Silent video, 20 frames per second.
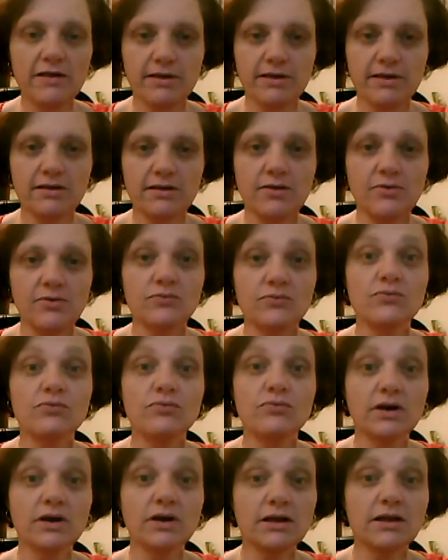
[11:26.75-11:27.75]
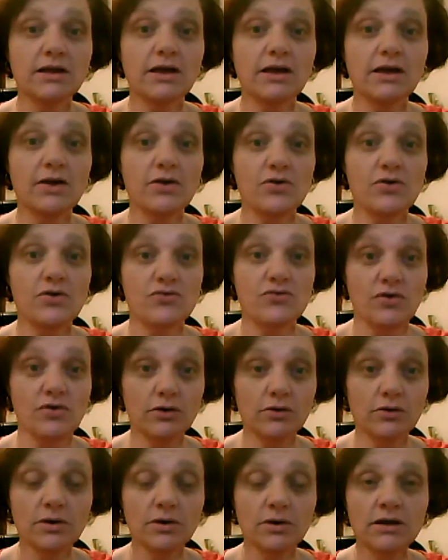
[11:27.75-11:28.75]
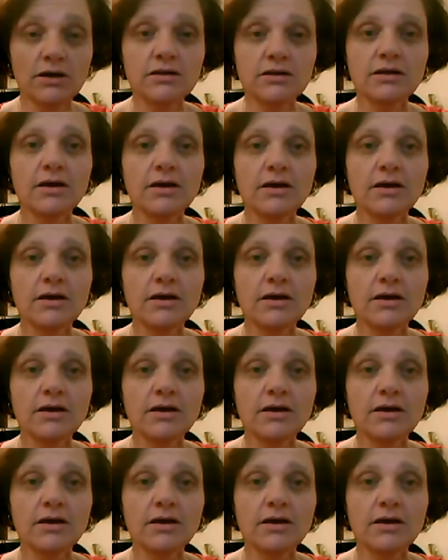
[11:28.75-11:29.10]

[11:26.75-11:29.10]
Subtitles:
businesses really struggle with.